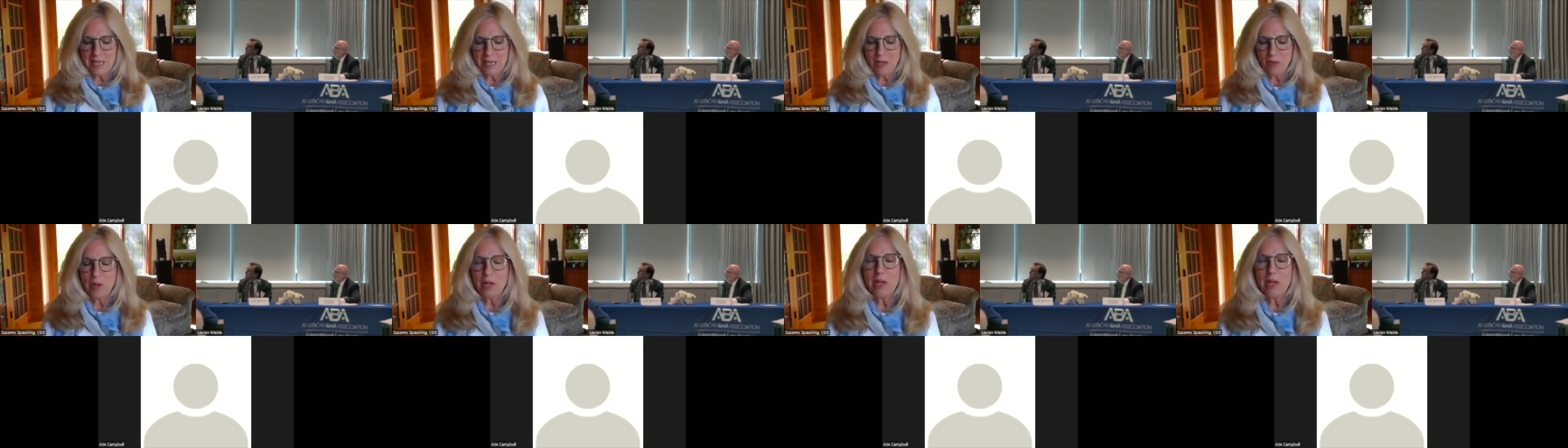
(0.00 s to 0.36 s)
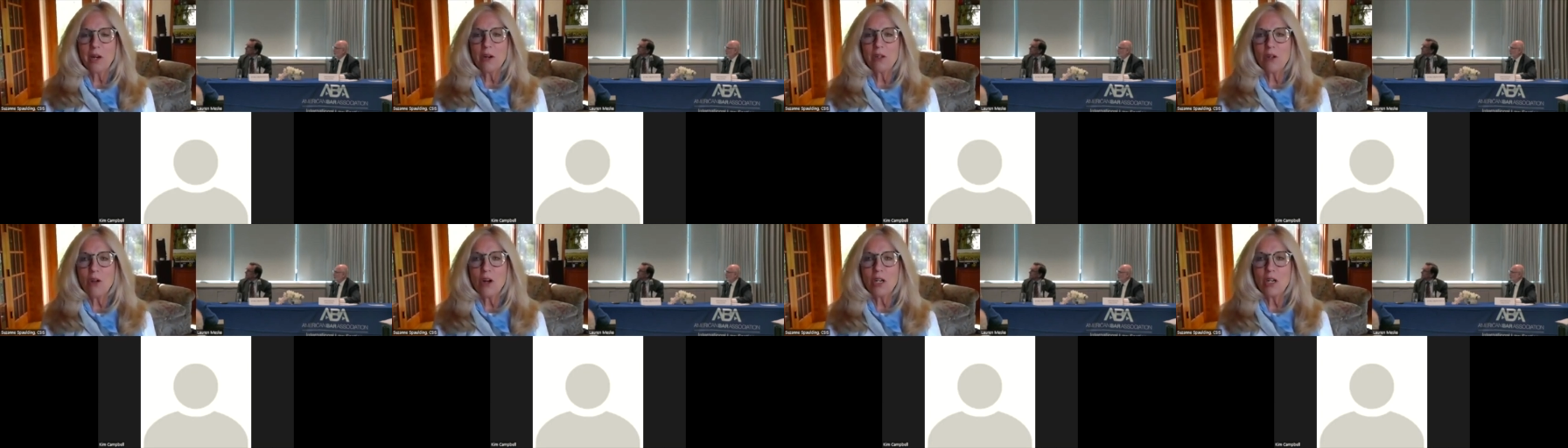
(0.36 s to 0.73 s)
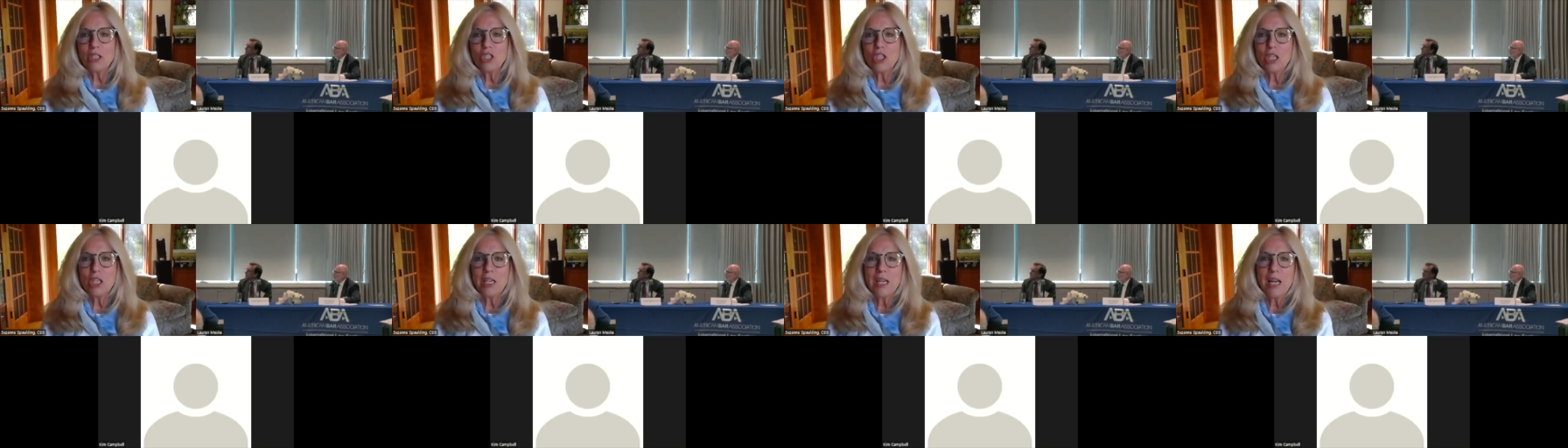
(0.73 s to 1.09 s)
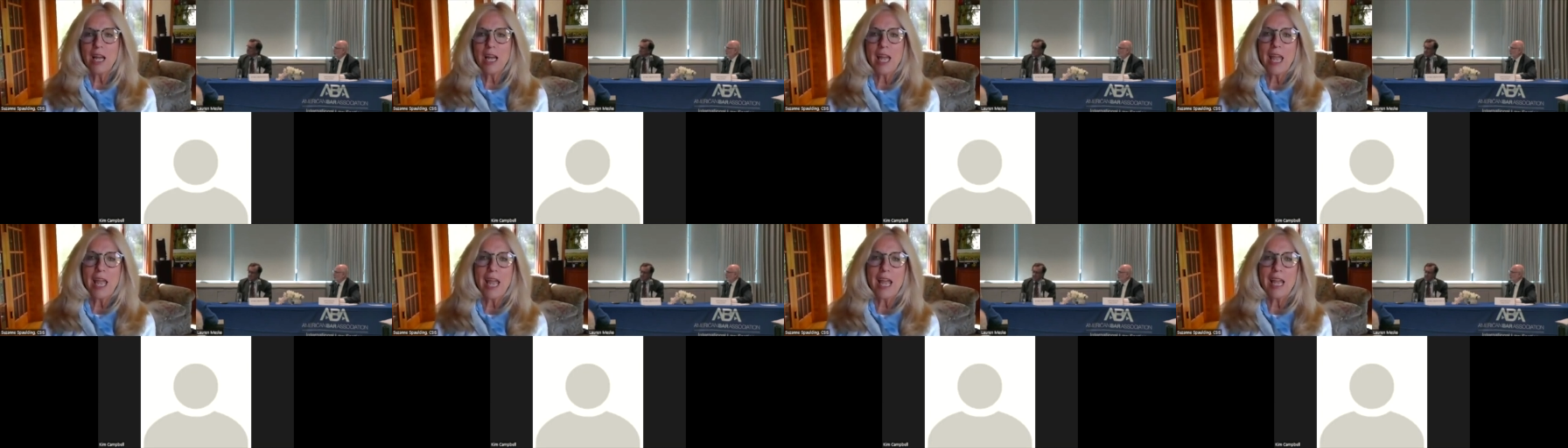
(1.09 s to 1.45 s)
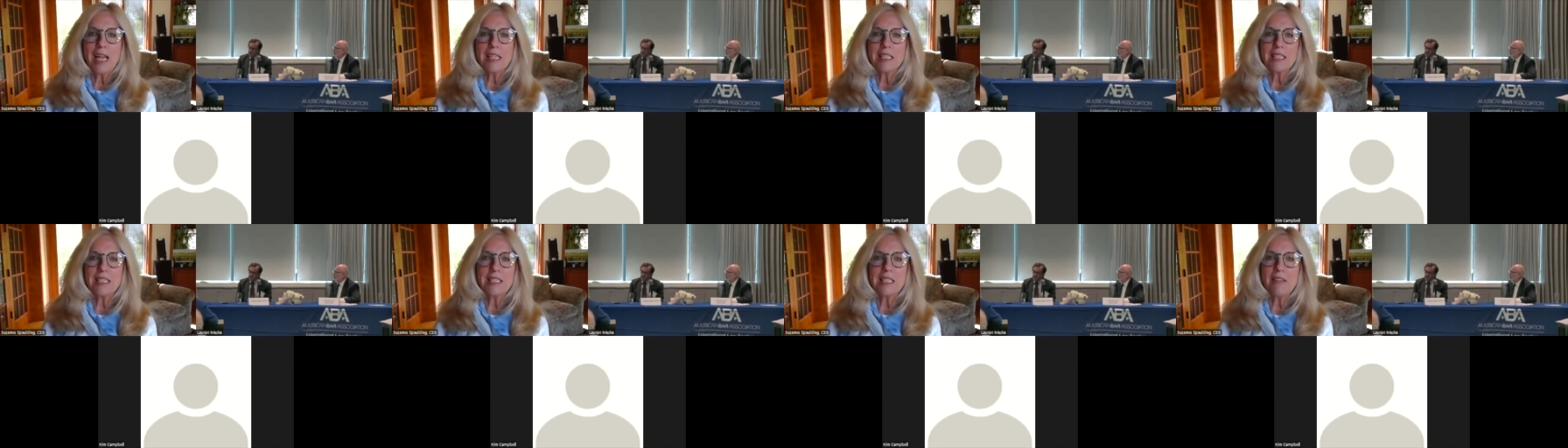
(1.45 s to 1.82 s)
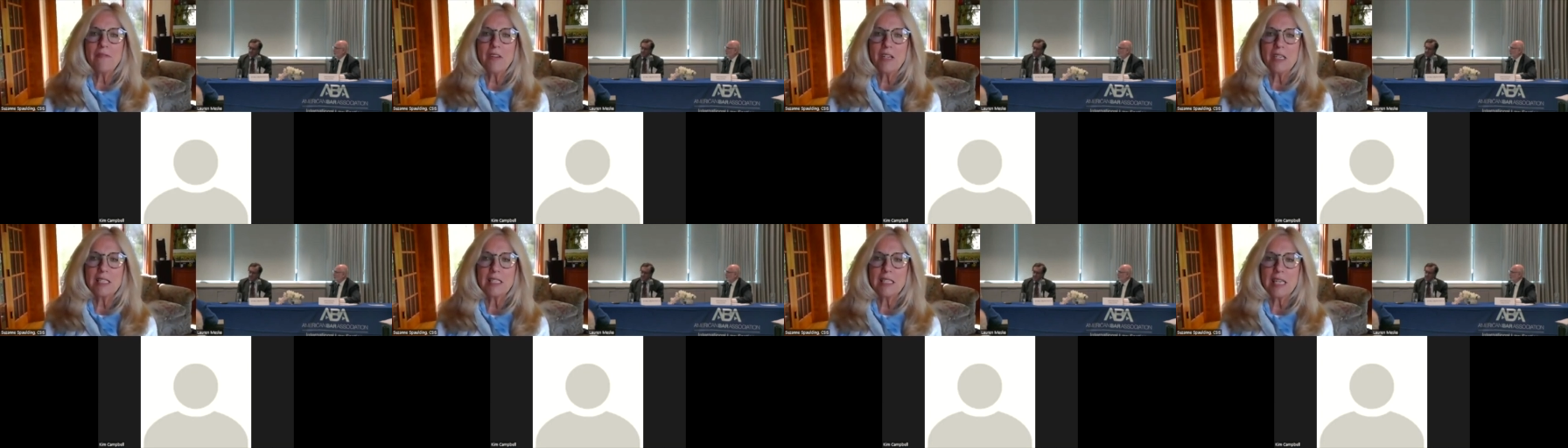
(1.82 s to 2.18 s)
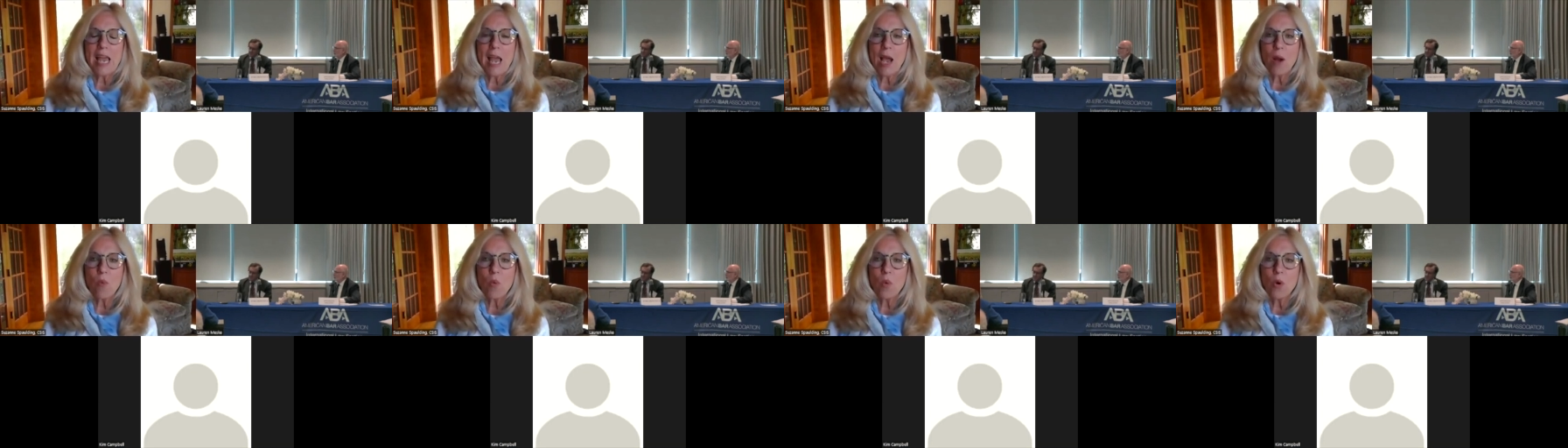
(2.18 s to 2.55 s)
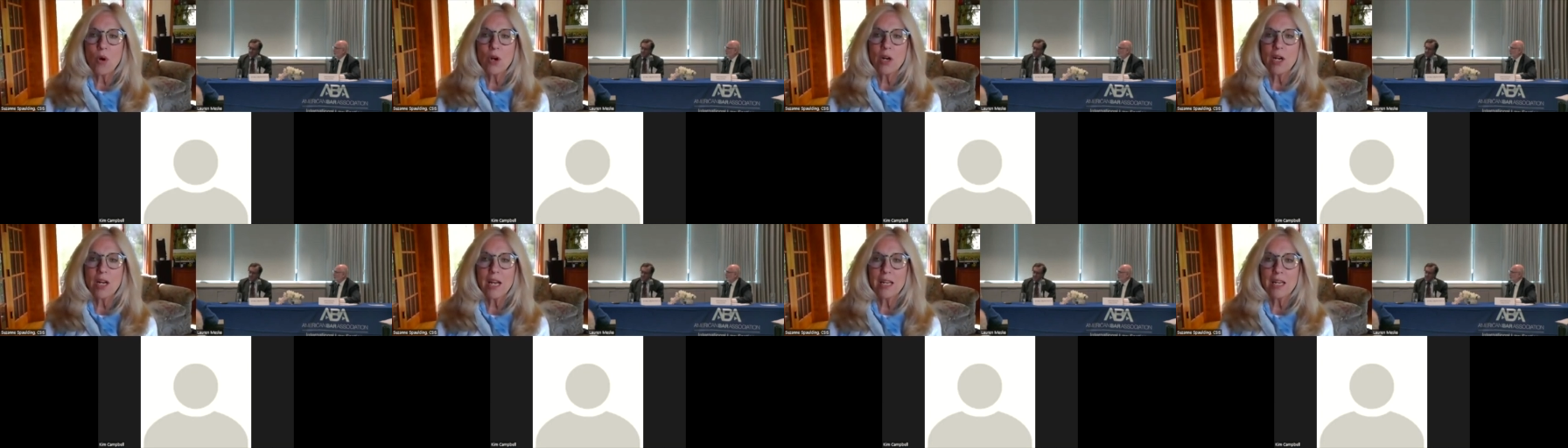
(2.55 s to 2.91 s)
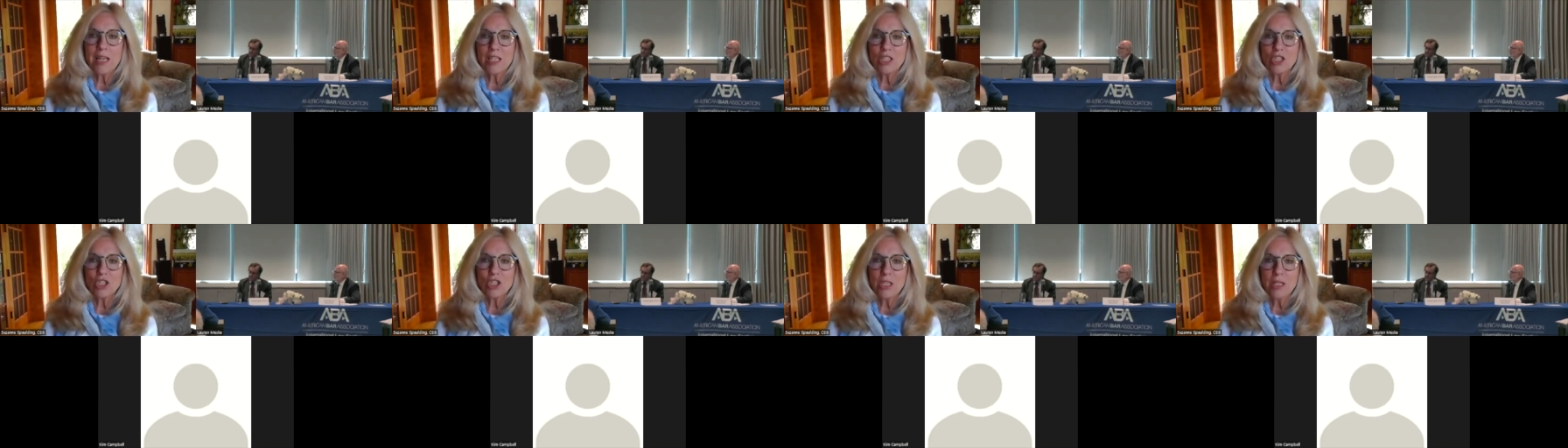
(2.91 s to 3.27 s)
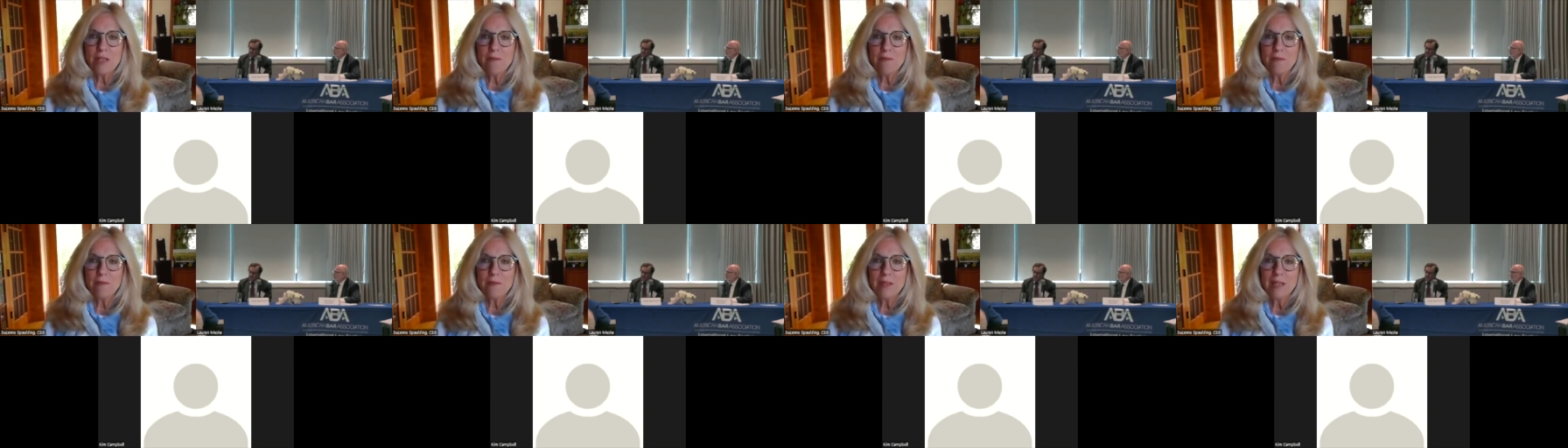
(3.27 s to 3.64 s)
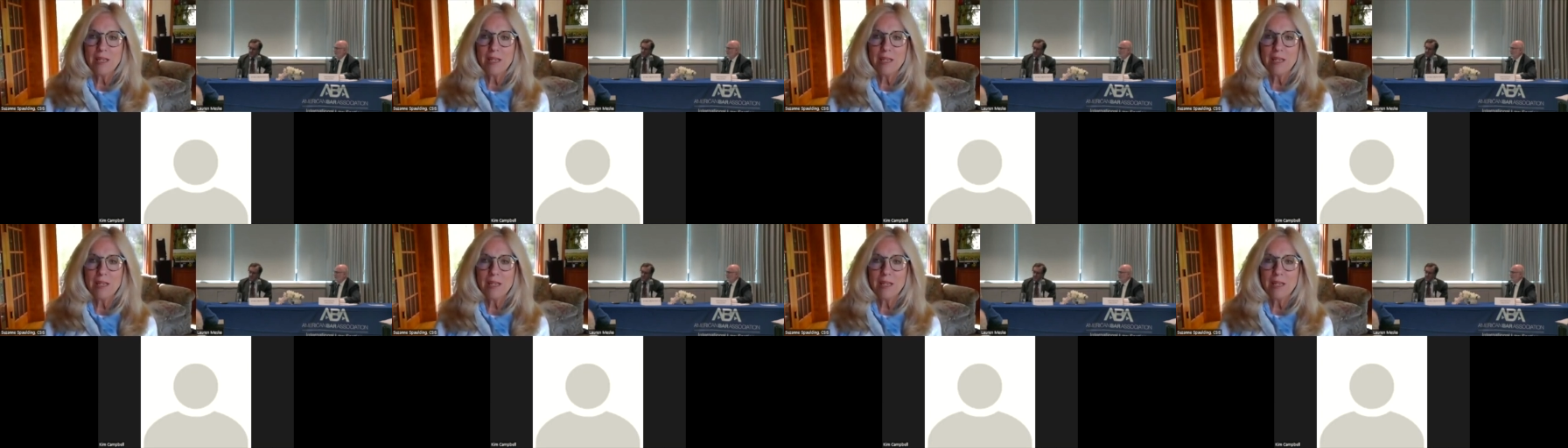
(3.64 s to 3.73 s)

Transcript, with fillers: Uh, we are launching a Civics at Work initiative